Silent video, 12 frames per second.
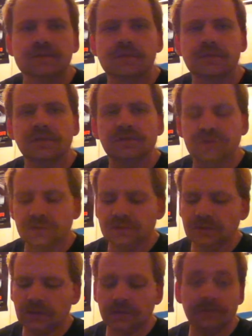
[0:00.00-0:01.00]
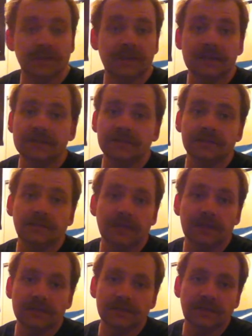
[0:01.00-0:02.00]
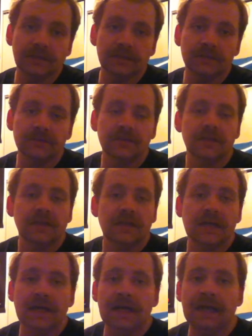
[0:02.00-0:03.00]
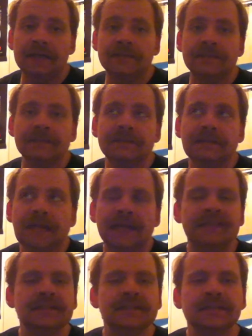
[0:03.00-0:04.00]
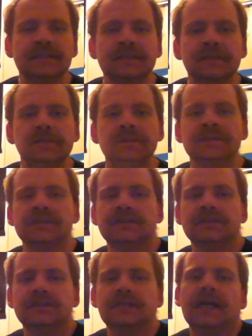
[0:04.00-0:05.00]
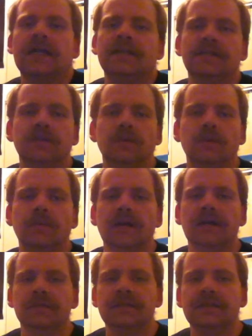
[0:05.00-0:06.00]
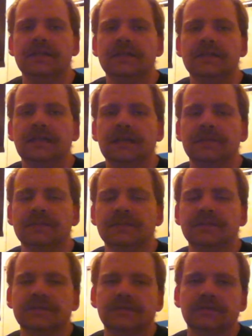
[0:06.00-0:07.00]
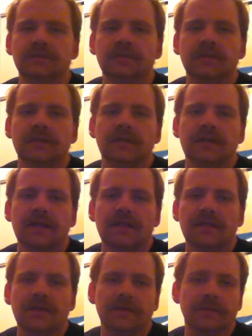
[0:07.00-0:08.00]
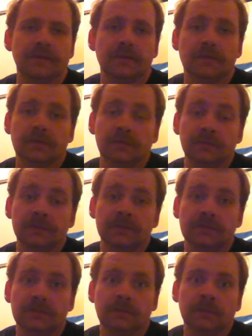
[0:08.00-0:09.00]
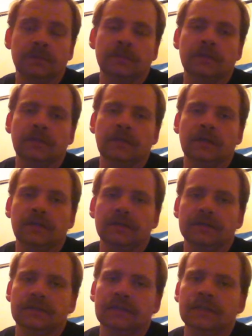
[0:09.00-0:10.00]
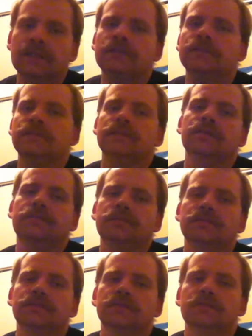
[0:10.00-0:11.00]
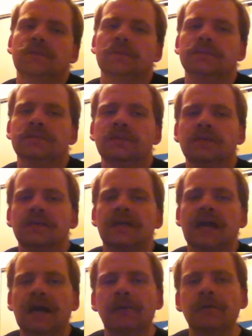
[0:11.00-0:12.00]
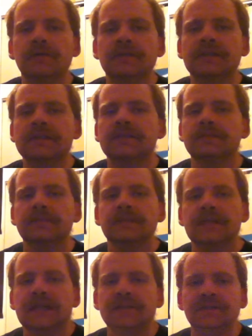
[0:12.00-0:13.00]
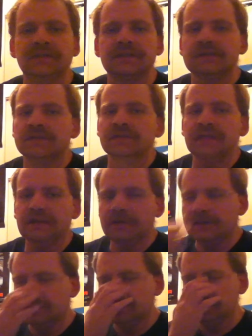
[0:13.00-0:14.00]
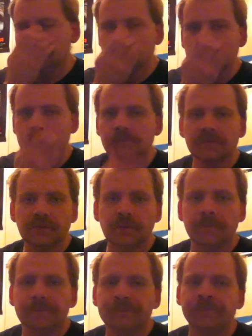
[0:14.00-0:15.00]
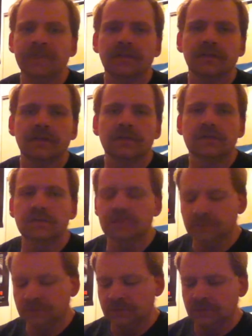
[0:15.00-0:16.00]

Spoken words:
I'm gonna show you off. They're not Gene Wilder titles. I didn't get them because I didn't know about them ahead of time because, you know, they were originally supposed to come out at the end and they pushed them up. So, I will get them, just not right now. So, you know.